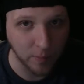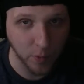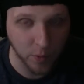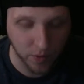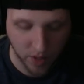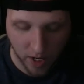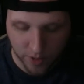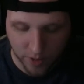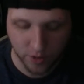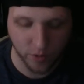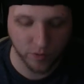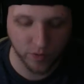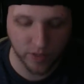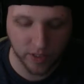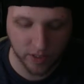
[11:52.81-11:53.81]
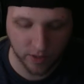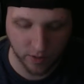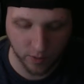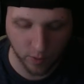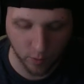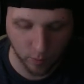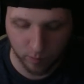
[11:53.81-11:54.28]
The audio video
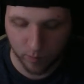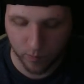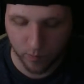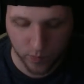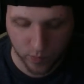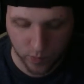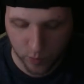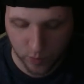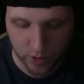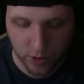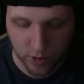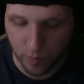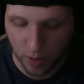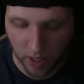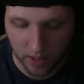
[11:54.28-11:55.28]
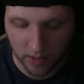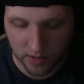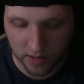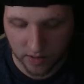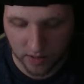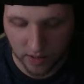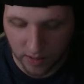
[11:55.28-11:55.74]
switch box,
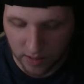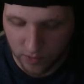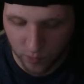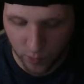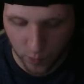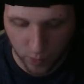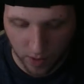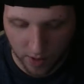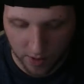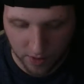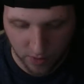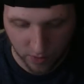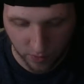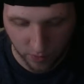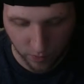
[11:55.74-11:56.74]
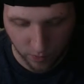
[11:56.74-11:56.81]
it's 4 audio